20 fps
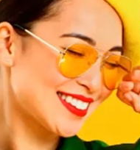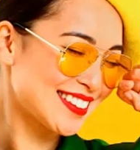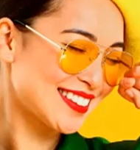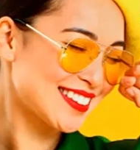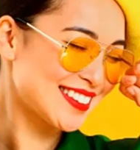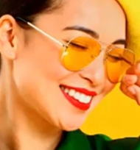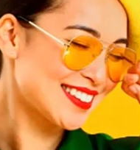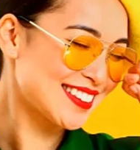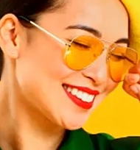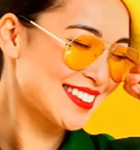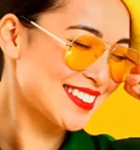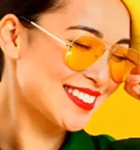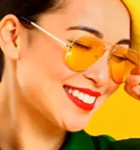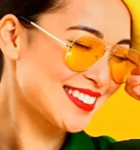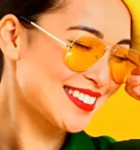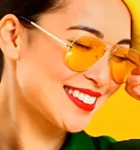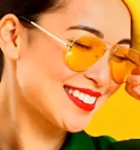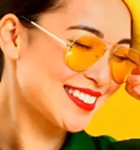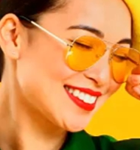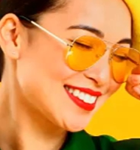
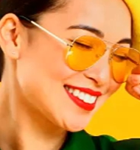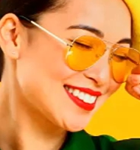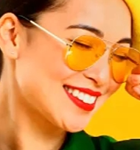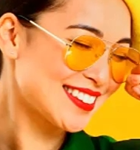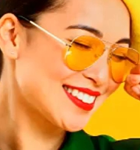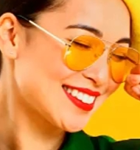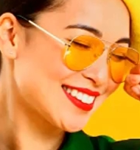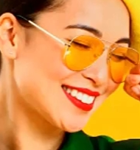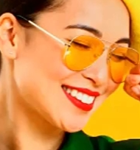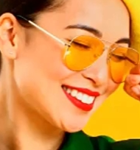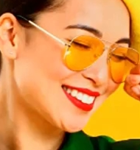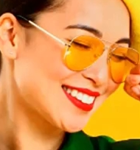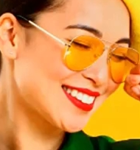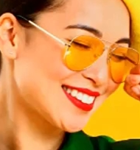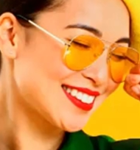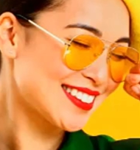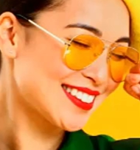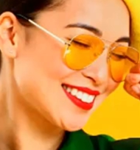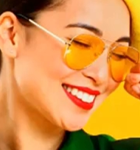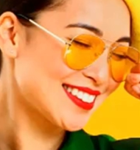
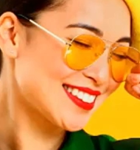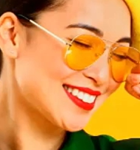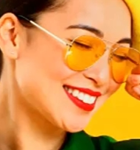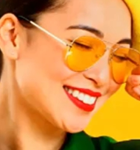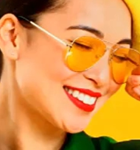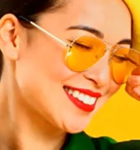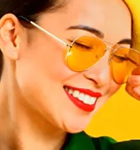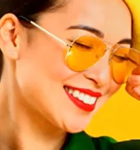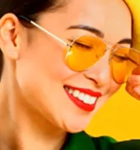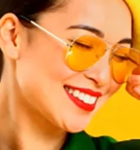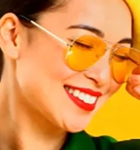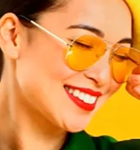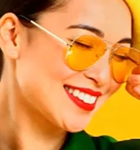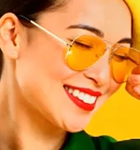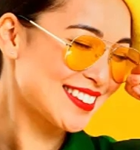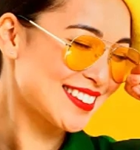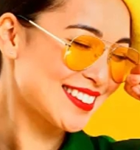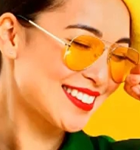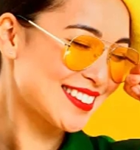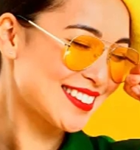
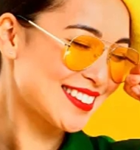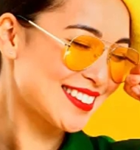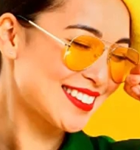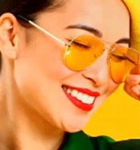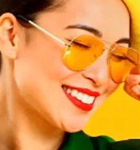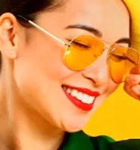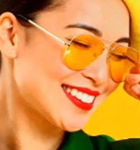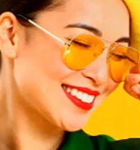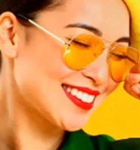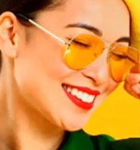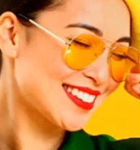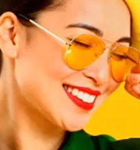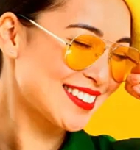(silence)